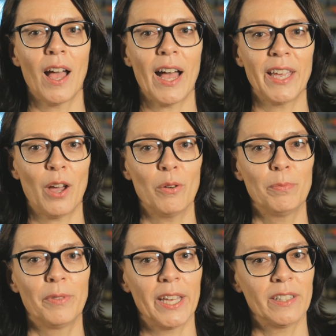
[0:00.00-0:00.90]
I
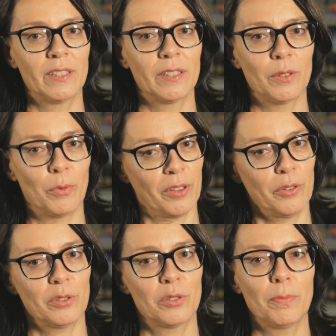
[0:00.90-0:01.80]
hope that,
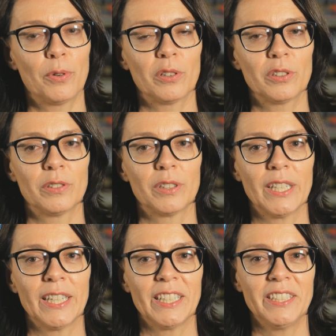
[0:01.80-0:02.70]
with your support,
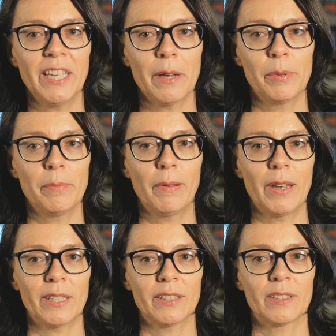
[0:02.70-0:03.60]
DAB
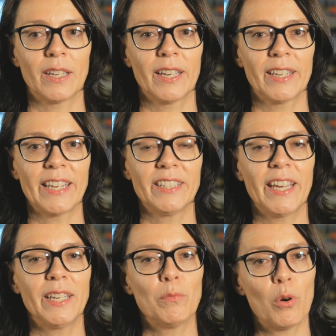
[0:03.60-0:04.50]
Plus can
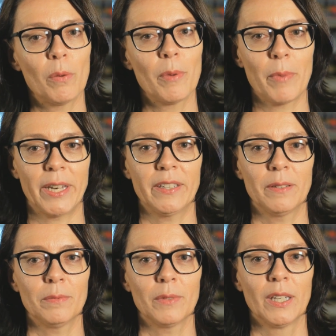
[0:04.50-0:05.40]
gain more
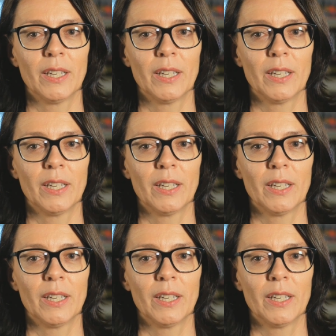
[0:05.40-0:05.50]
momentum,